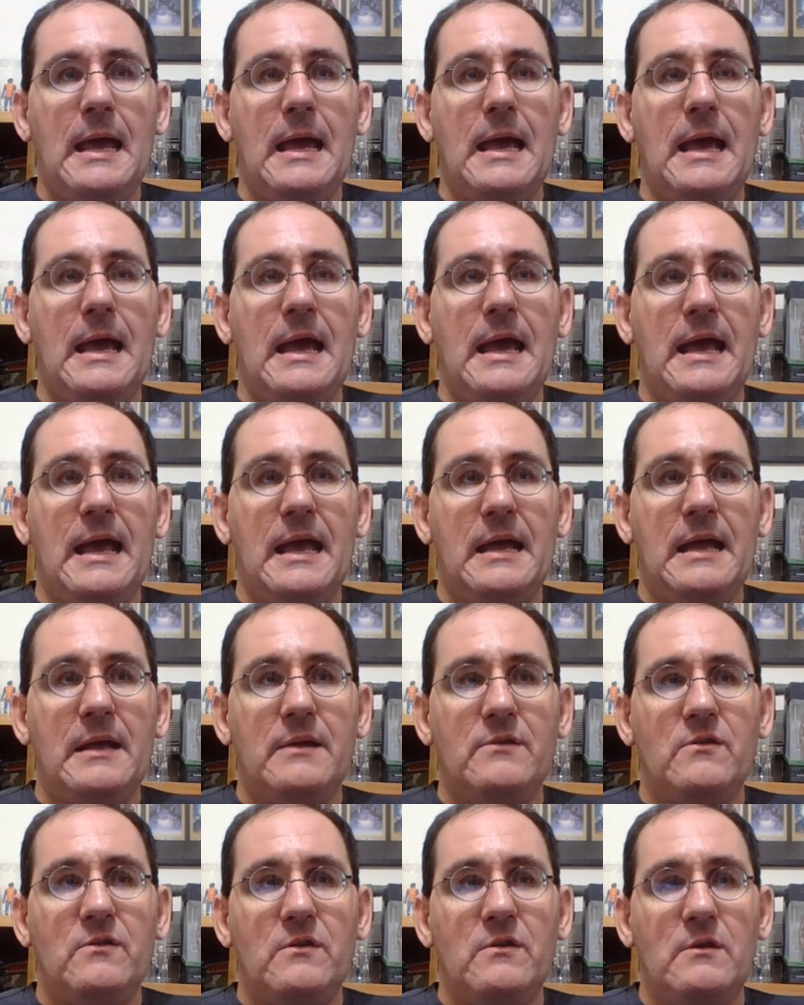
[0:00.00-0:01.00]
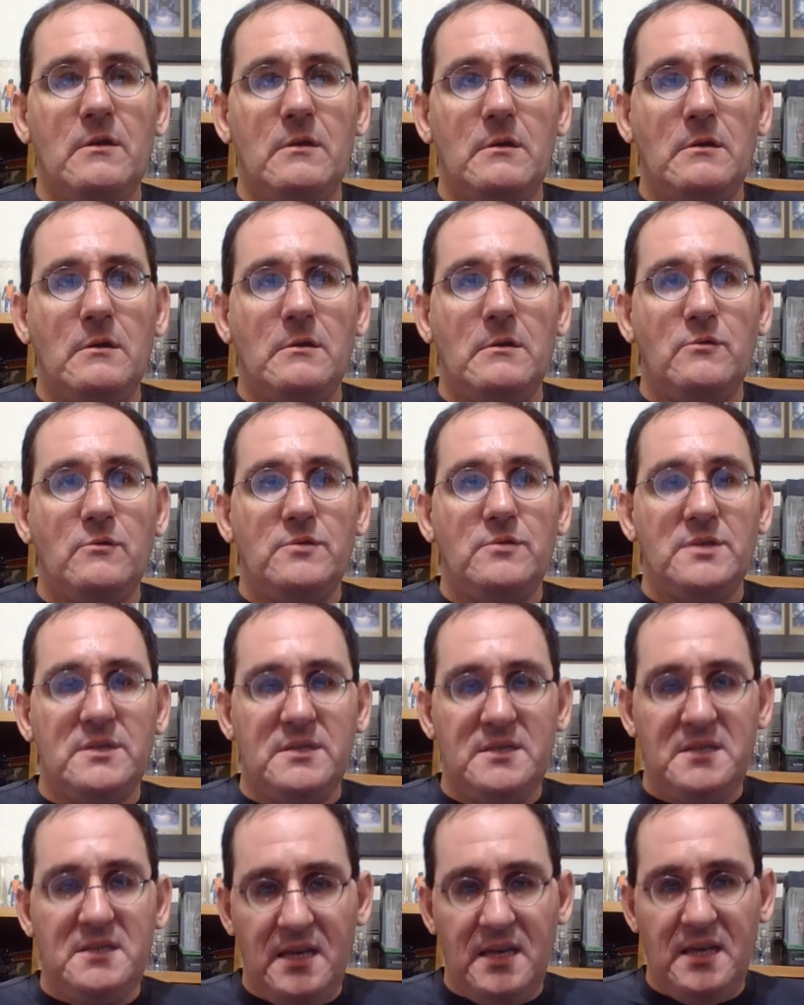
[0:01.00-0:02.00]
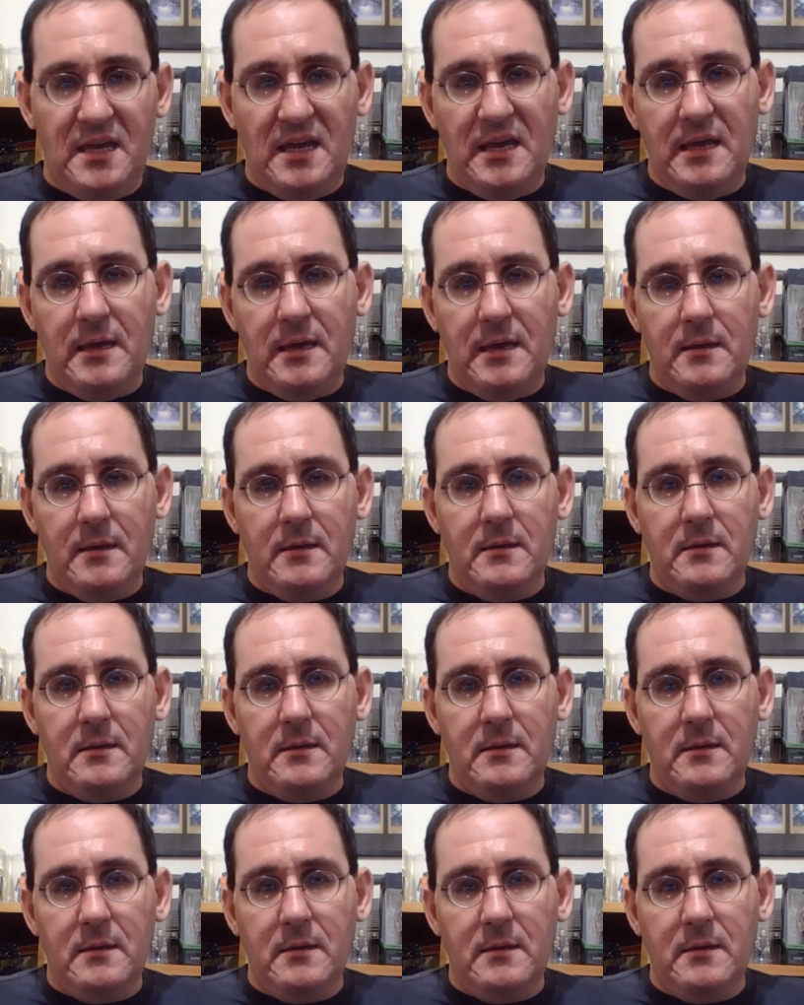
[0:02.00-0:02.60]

And you see